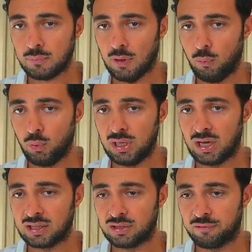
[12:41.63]
We
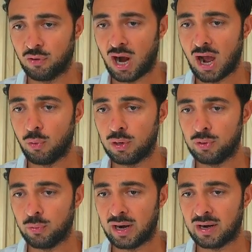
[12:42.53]
at the 4 hour
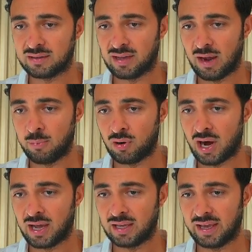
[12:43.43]
we were at the
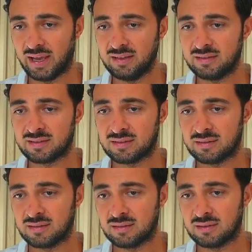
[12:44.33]
MRI 8
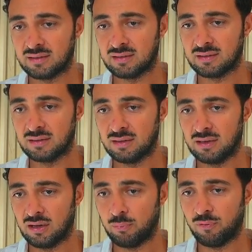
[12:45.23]

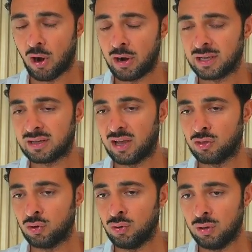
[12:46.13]
warning
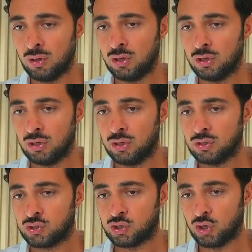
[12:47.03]
candle,
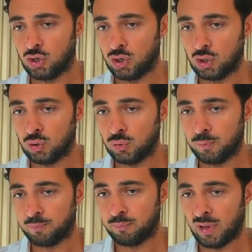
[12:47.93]
so
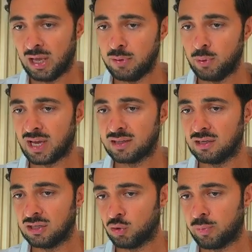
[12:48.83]
maybe we get a
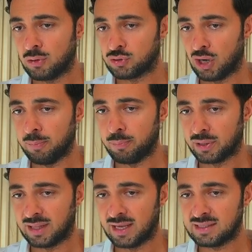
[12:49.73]
little bounce up,
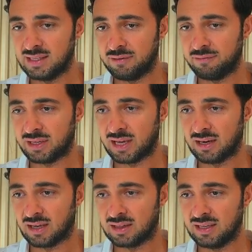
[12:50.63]
but let's see if we can
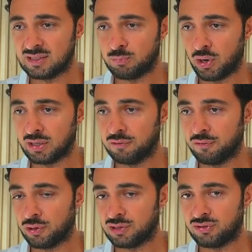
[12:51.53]
at least break the
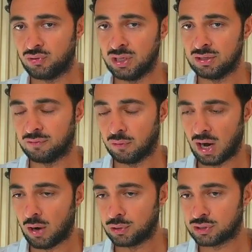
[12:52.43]
43 in the 4
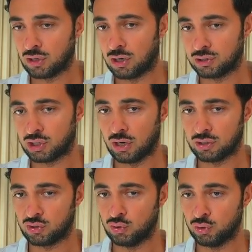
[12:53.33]
hour
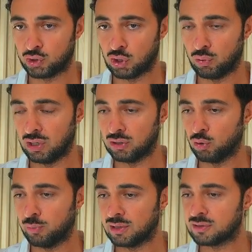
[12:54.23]
charts to show a little
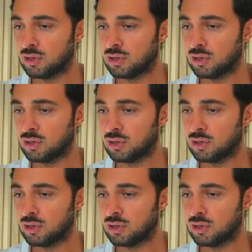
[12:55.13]
bit